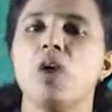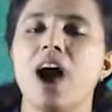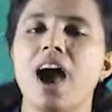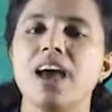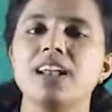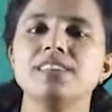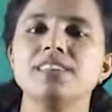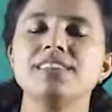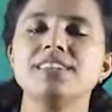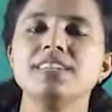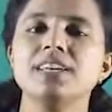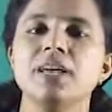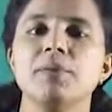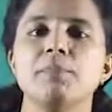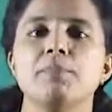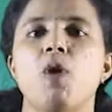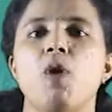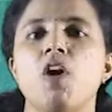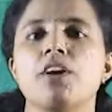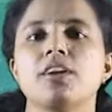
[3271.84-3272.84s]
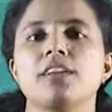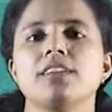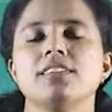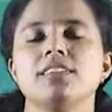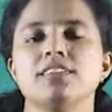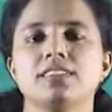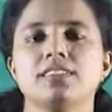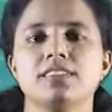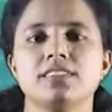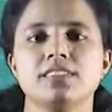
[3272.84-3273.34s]
Another important
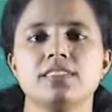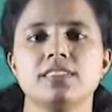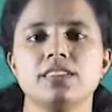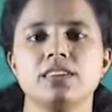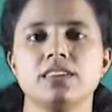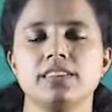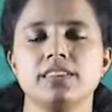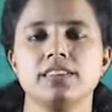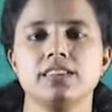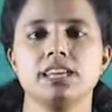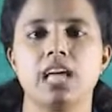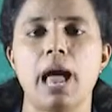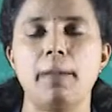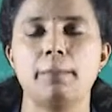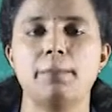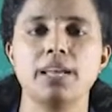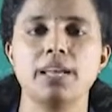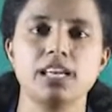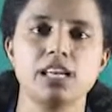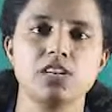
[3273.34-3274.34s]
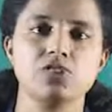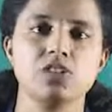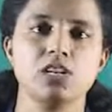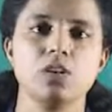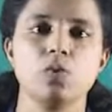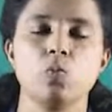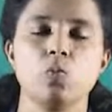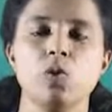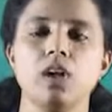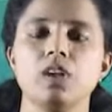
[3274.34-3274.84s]

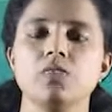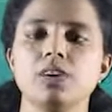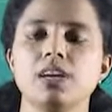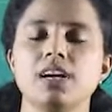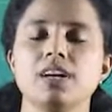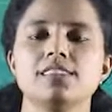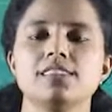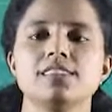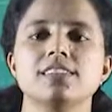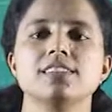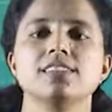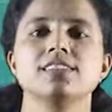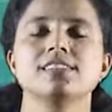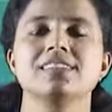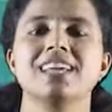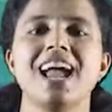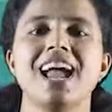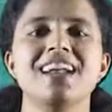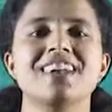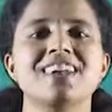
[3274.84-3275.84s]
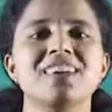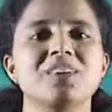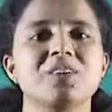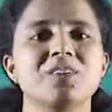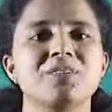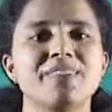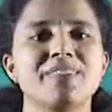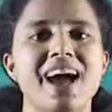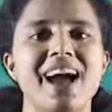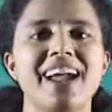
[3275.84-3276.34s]
application when we consider the scattering
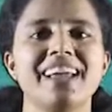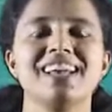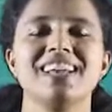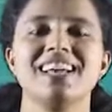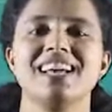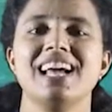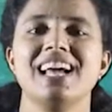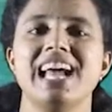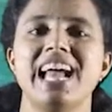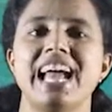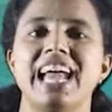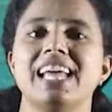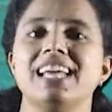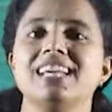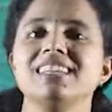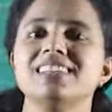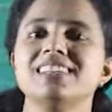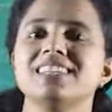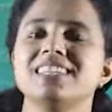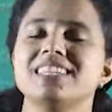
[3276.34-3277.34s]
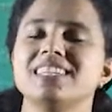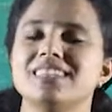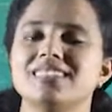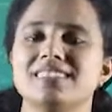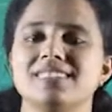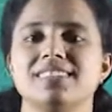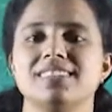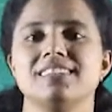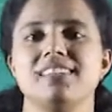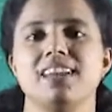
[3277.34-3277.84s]
of light
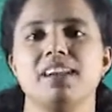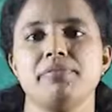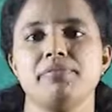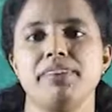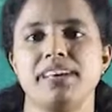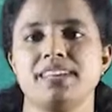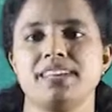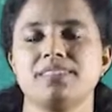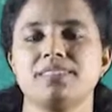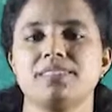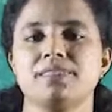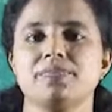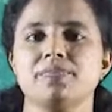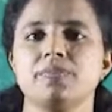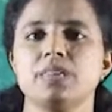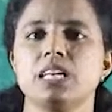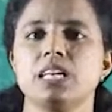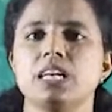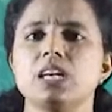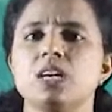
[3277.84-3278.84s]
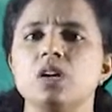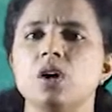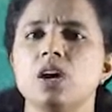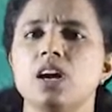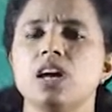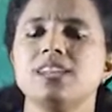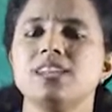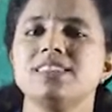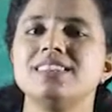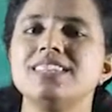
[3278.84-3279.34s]
is Tyndall effect.
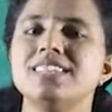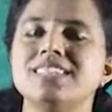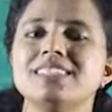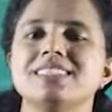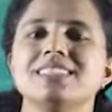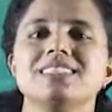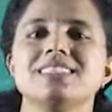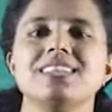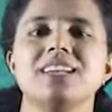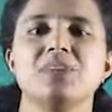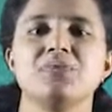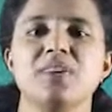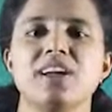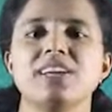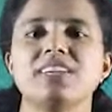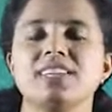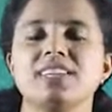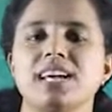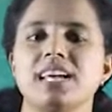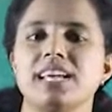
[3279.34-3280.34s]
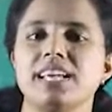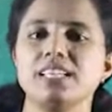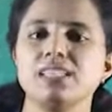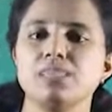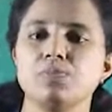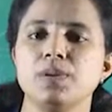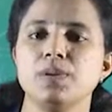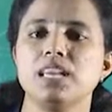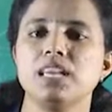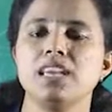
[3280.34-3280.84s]
This Tyndall effect
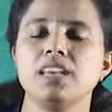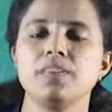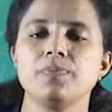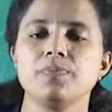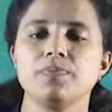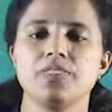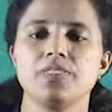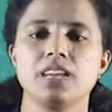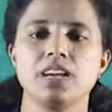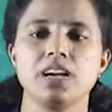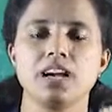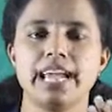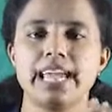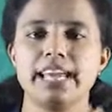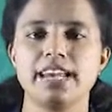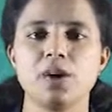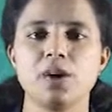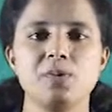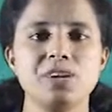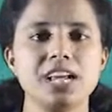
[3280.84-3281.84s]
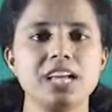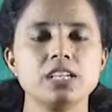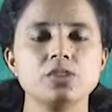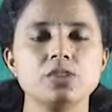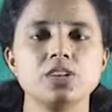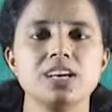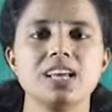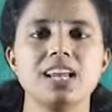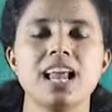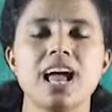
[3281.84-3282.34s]
is being in our
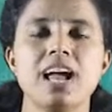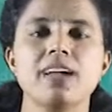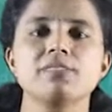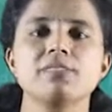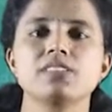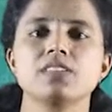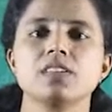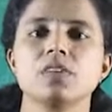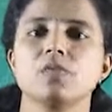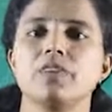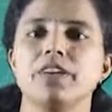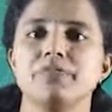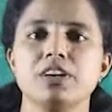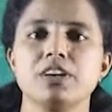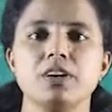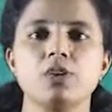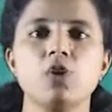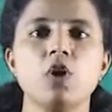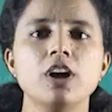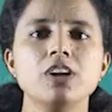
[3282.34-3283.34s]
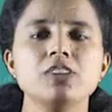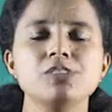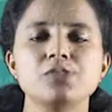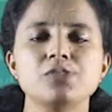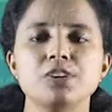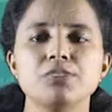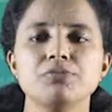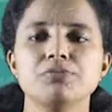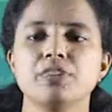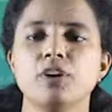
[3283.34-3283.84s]
day-to-day lives when we are going
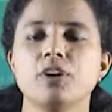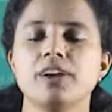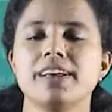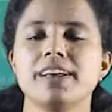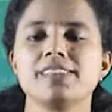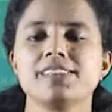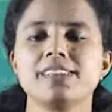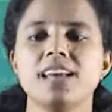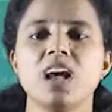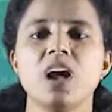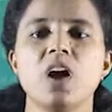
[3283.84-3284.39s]
through a forest,